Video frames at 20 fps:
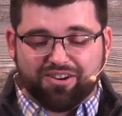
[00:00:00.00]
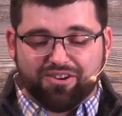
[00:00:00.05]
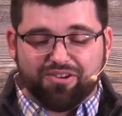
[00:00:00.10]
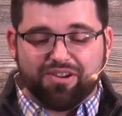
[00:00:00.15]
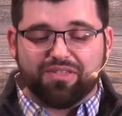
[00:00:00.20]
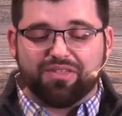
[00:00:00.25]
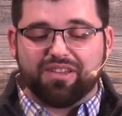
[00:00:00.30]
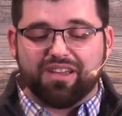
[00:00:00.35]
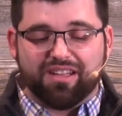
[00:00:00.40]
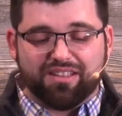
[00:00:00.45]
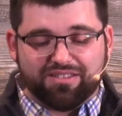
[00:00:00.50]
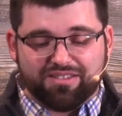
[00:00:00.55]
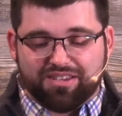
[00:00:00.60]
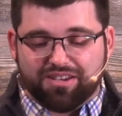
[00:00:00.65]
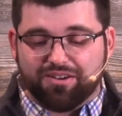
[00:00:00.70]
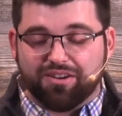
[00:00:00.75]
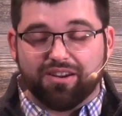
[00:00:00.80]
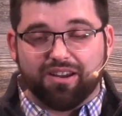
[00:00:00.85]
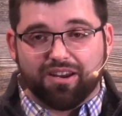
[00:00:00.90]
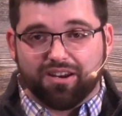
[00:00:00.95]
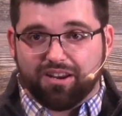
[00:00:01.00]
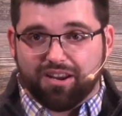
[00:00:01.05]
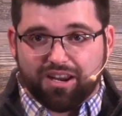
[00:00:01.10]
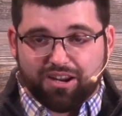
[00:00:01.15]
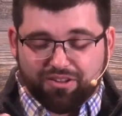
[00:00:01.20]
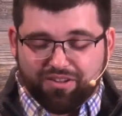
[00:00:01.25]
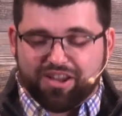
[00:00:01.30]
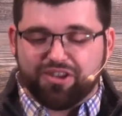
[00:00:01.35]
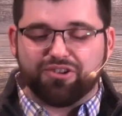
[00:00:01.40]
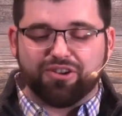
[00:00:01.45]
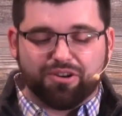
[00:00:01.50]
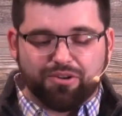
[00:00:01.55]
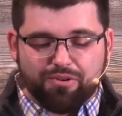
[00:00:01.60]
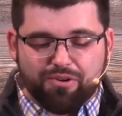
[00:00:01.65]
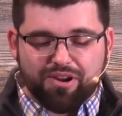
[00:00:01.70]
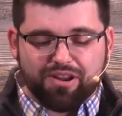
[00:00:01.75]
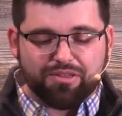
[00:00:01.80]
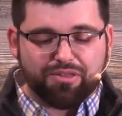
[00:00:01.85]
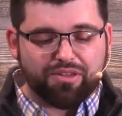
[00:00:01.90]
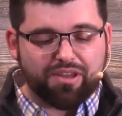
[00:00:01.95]
Corinthians and in Galatia and
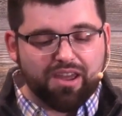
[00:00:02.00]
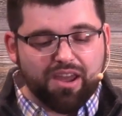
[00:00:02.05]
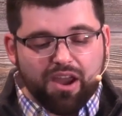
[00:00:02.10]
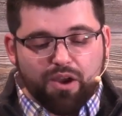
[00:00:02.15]
Corinth,